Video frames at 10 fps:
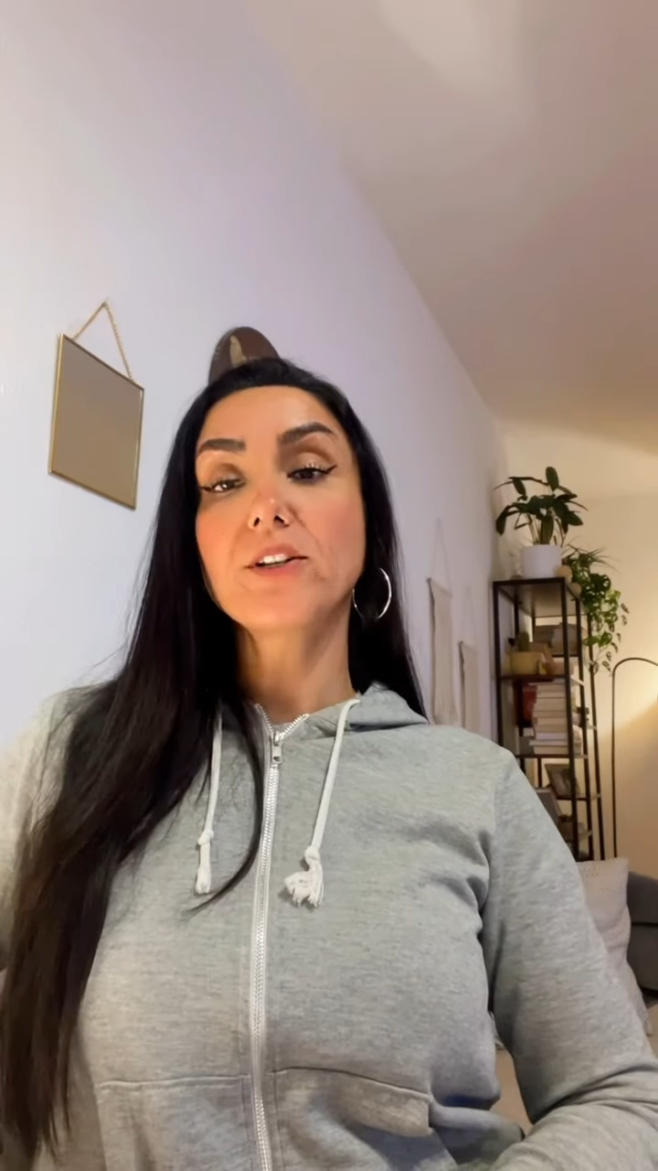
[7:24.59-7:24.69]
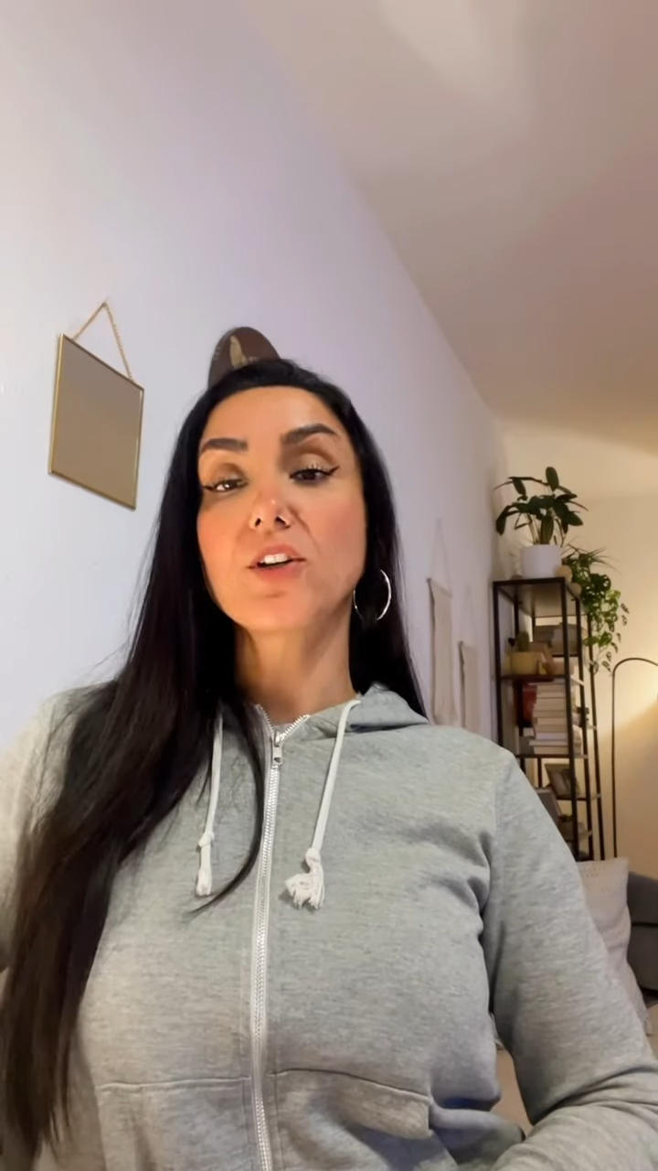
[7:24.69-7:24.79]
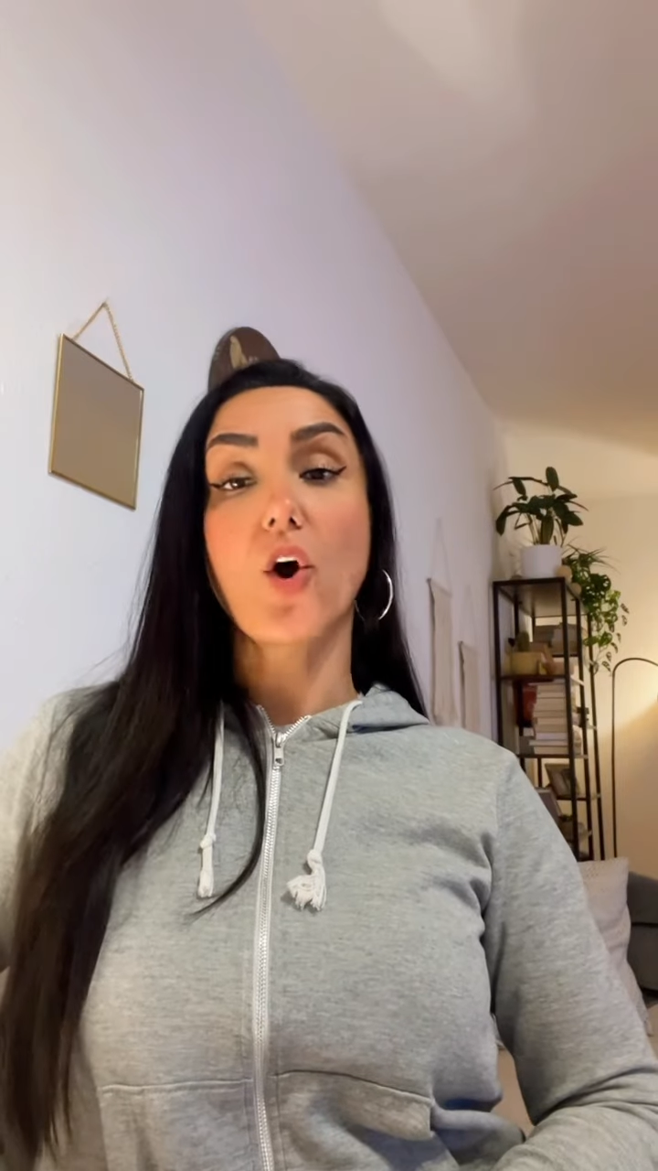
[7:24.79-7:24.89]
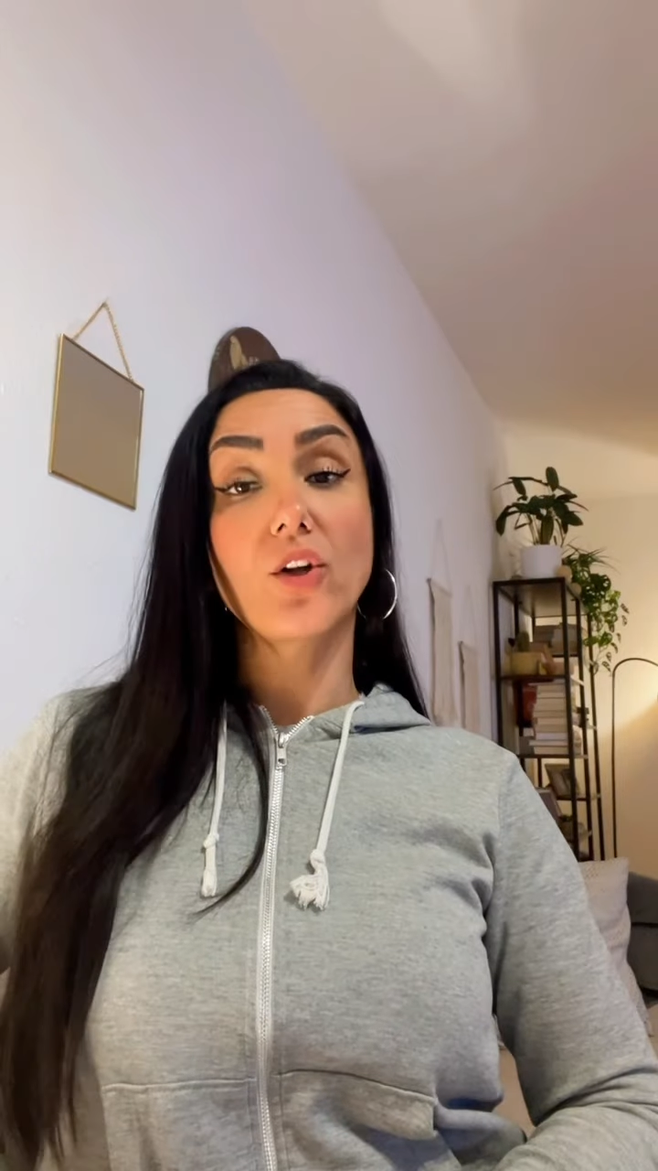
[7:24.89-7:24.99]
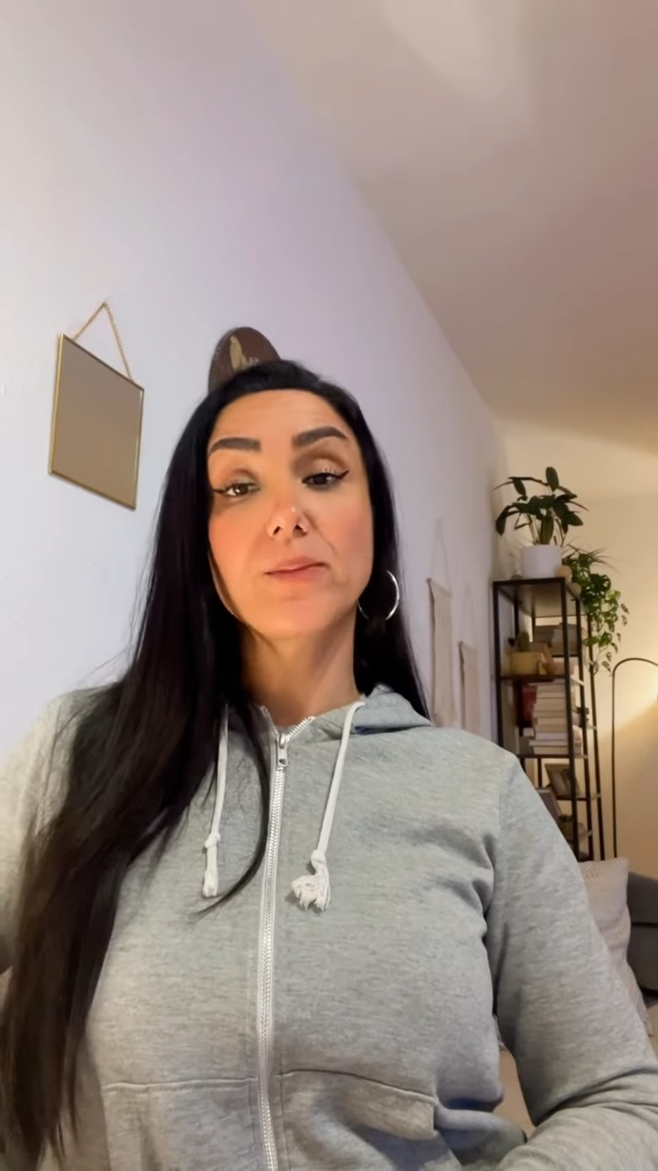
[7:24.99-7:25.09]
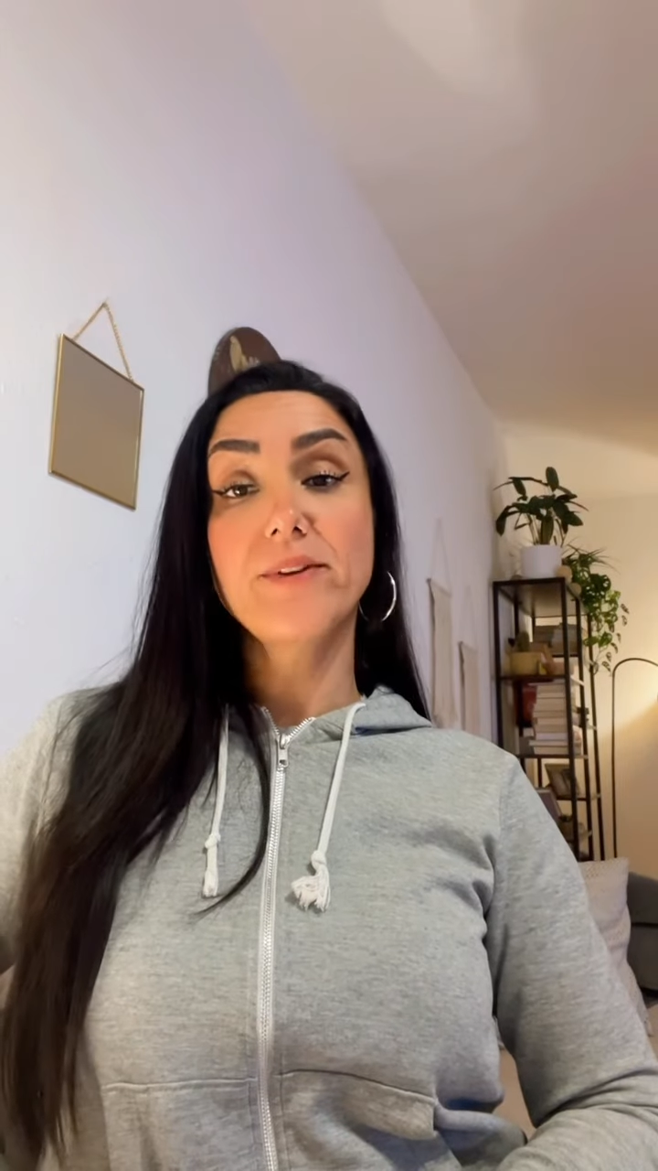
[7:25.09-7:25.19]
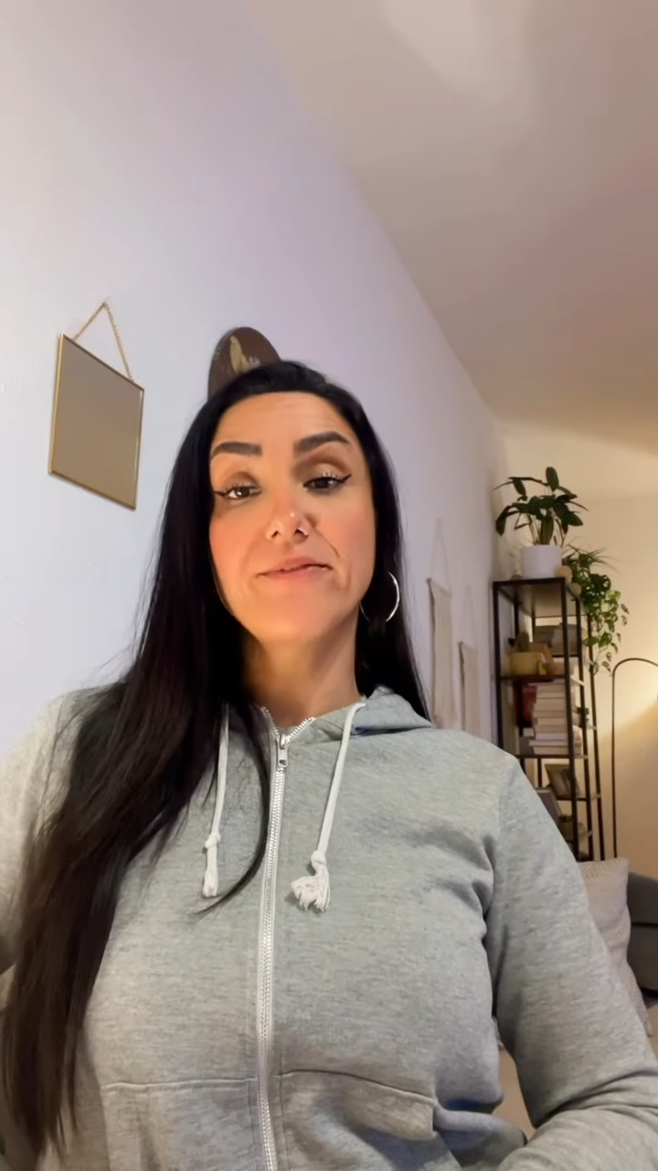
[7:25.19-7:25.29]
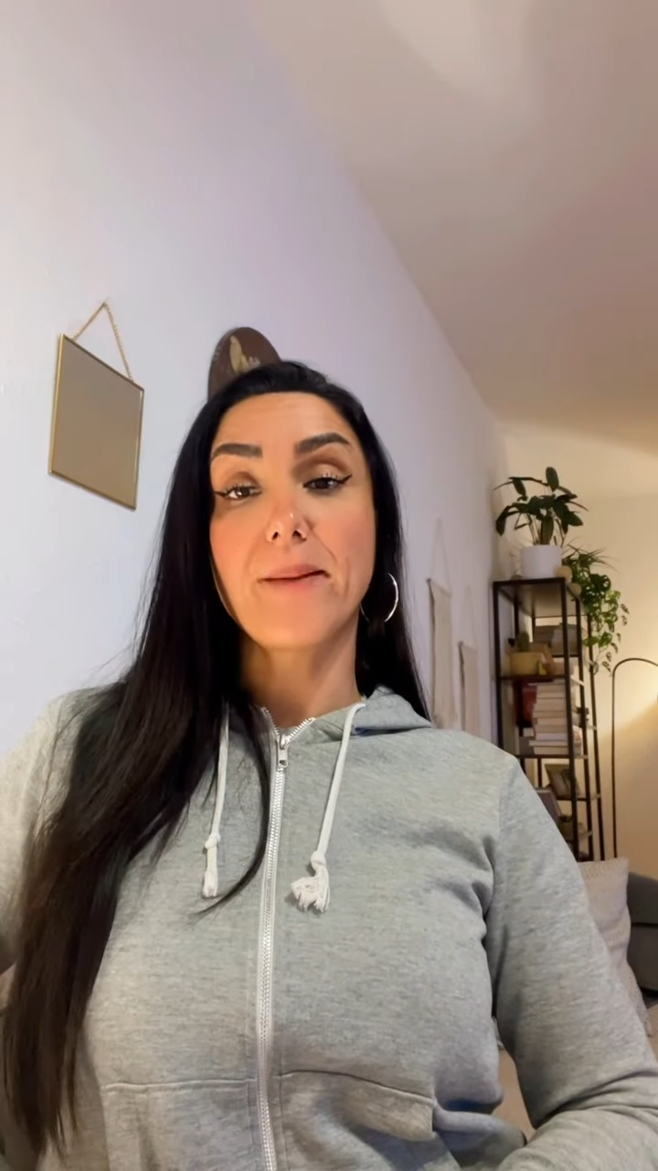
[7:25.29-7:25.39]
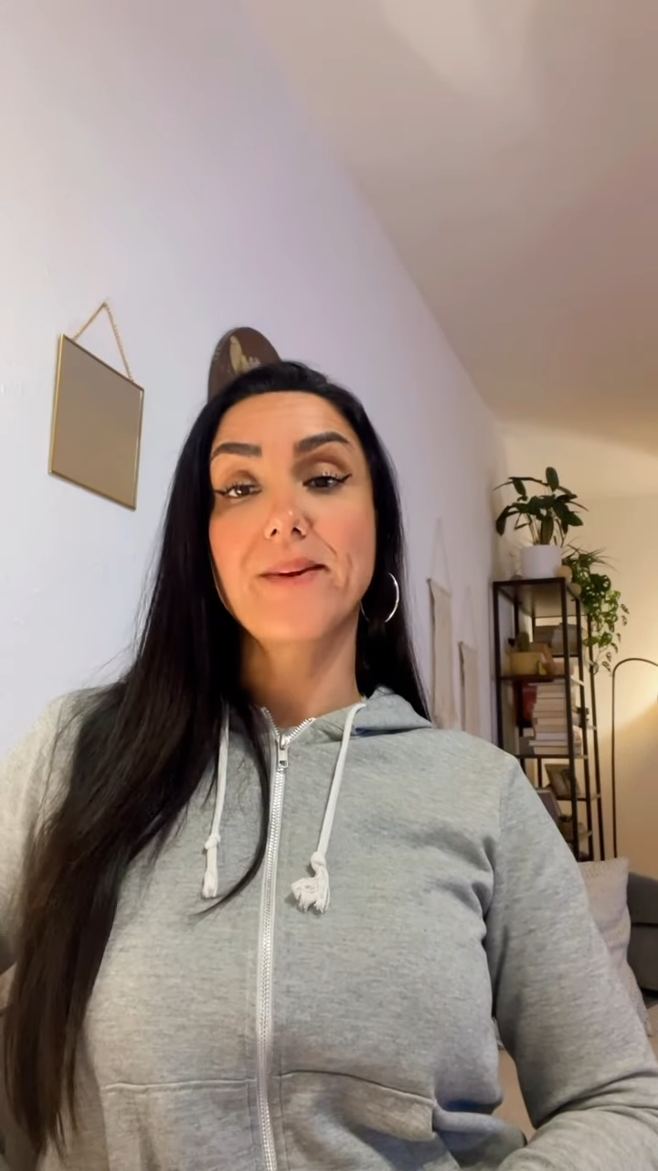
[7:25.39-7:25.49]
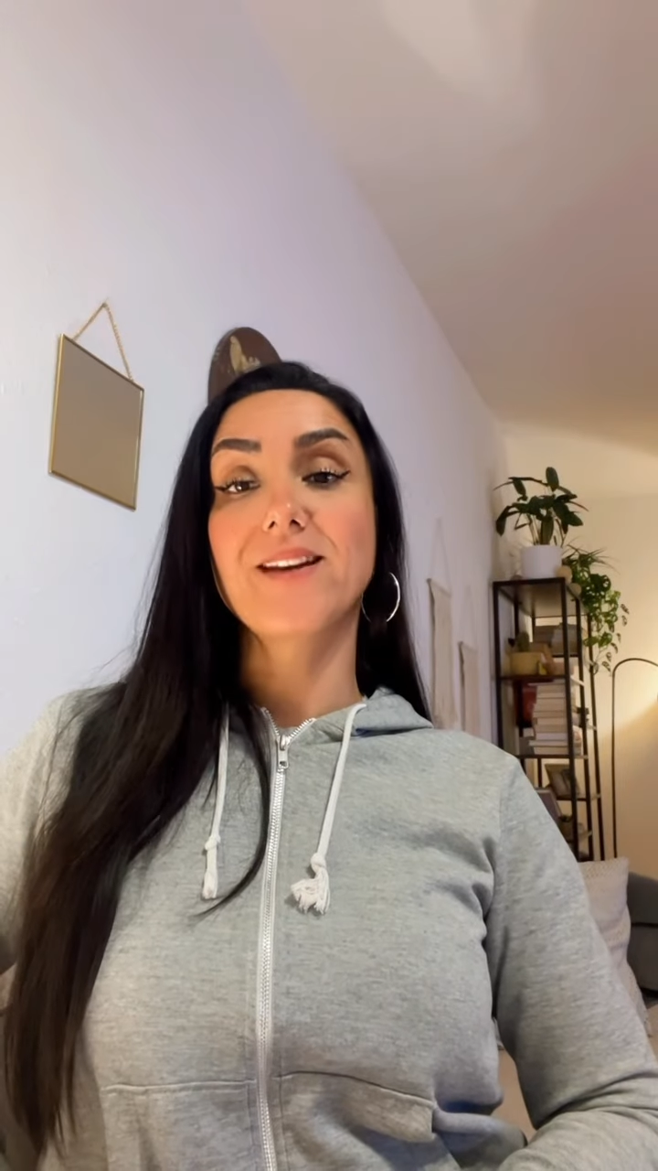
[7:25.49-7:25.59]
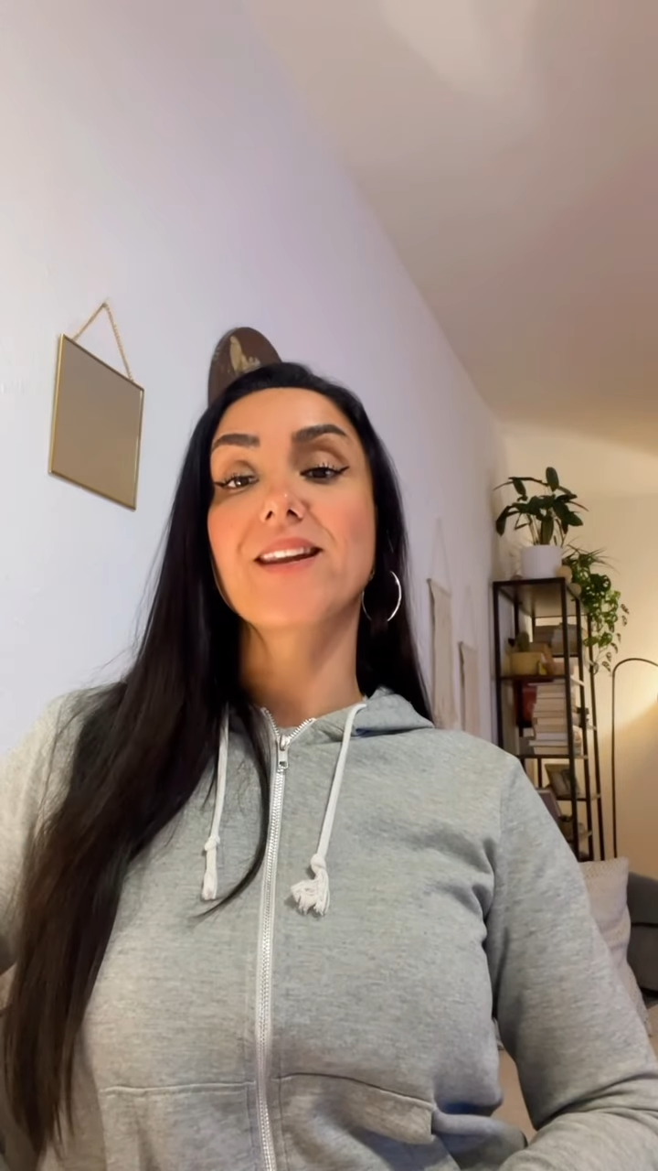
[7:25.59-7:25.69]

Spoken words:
can only be feminine